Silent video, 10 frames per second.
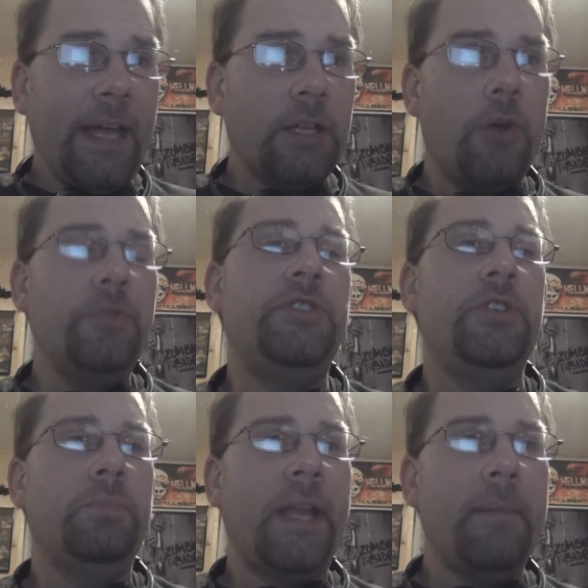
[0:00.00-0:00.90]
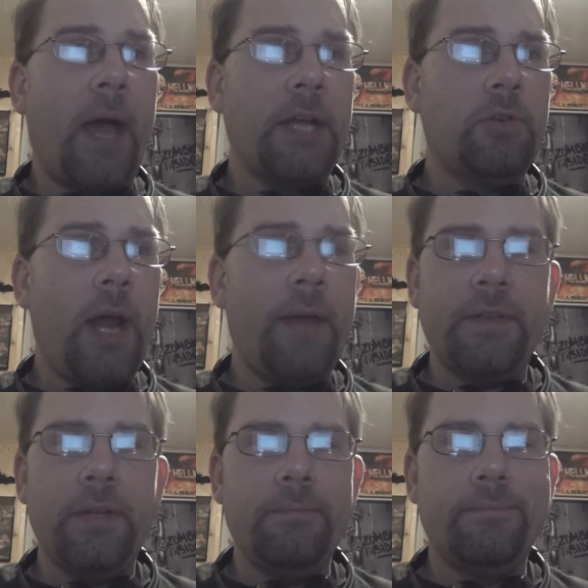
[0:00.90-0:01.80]
hello, do you play
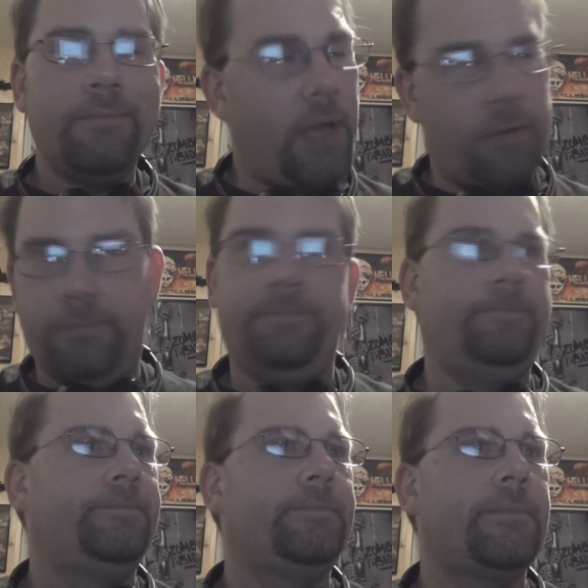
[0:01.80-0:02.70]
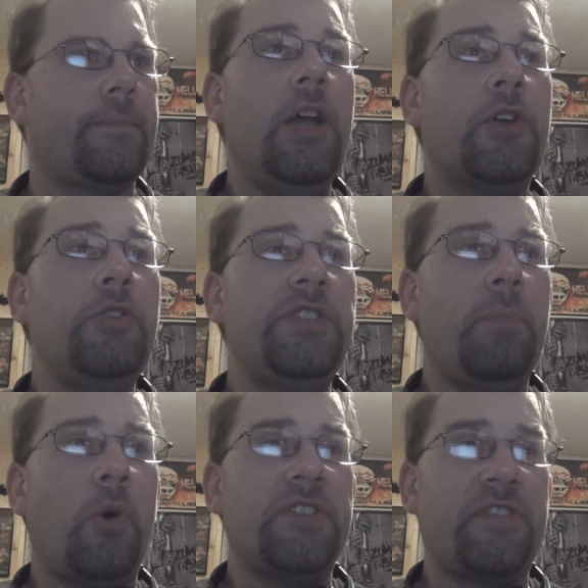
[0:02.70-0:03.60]
Minecraft? No. Koozie
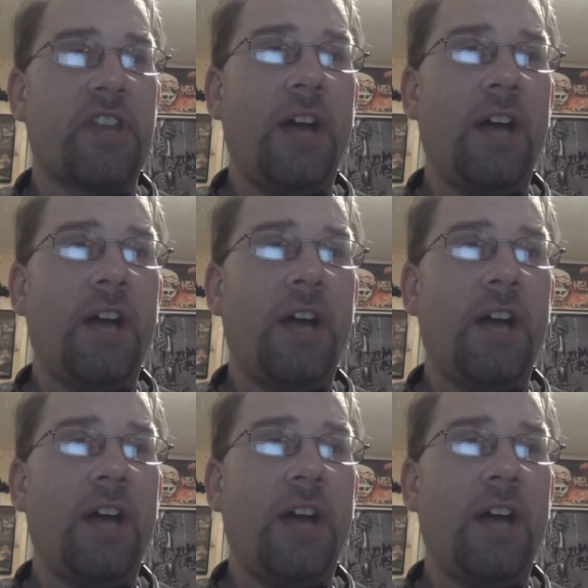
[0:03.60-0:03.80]
Boys, the